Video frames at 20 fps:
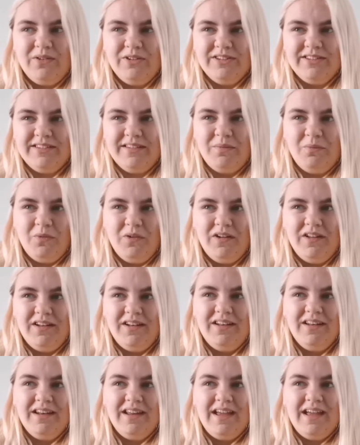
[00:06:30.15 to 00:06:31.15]
or
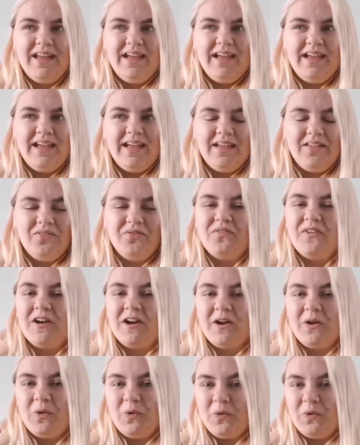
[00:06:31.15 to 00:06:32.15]
someone, it's
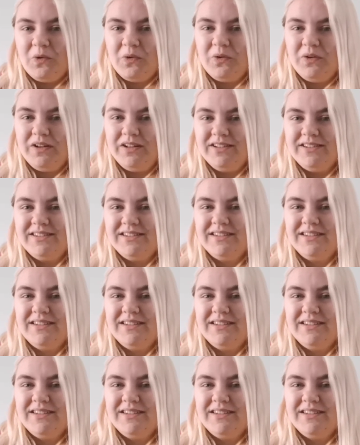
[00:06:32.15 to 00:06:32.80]
very awkward.